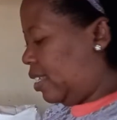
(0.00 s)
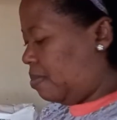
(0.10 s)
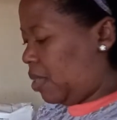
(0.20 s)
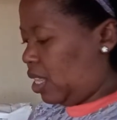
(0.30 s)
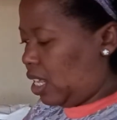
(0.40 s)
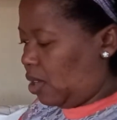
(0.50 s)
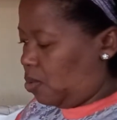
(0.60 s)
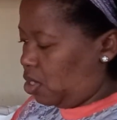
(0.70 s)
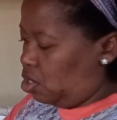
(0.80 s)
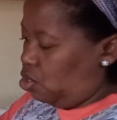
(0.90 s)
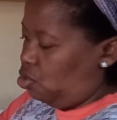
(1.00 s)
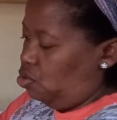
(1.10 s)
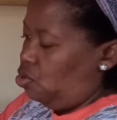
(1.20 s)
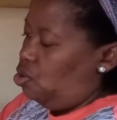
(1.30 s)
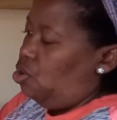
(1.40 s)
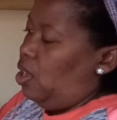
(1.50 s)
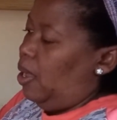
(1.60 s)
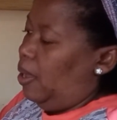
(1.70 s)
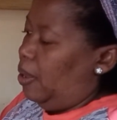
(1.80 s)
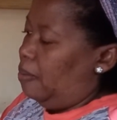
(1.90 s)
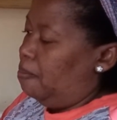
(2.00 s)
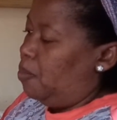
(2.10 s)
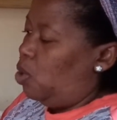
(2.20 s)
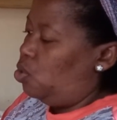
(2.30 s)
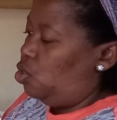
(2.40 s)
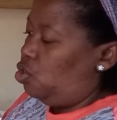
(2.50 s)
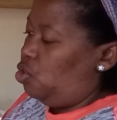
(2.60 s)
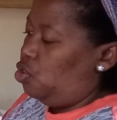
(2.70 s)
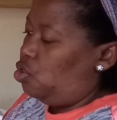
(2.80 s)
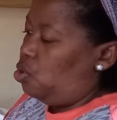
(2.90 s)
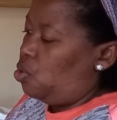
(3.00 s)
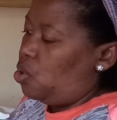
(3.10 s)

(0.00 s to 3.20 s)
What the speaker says: something that I wanted to also show you. So